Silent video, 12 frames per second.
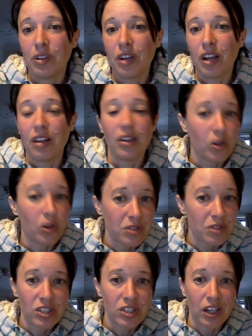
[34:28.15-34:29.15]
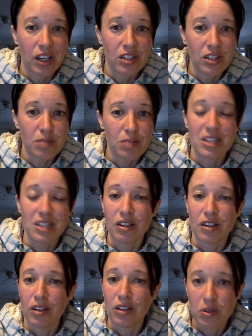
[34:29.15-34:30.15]
A lot of the church spent a
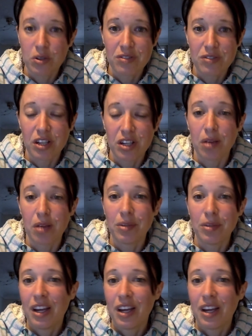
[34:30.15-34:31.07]
lot of time